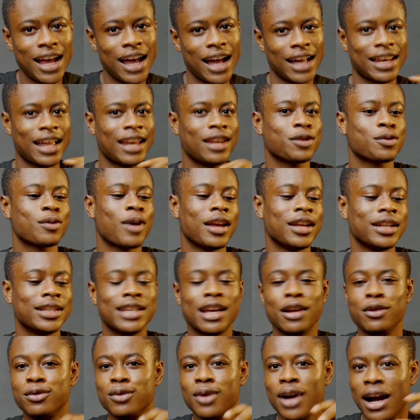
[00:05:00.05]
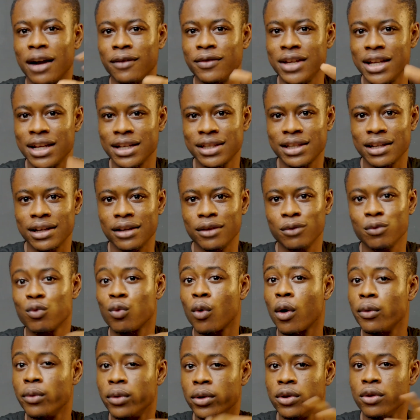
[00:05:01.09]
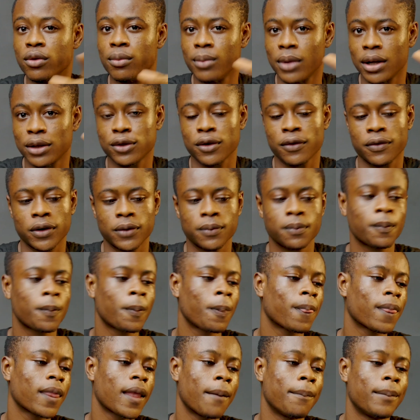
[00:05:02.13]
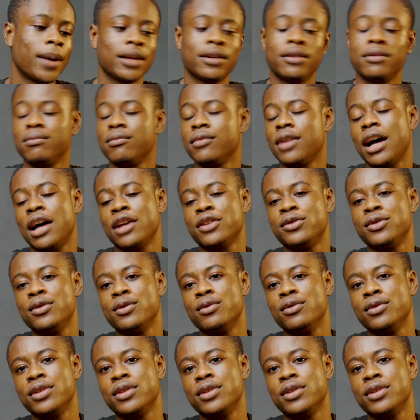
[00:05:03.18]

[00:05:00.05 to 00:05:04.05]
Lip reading: And that is why you tend to have this and worry you much of it. But as you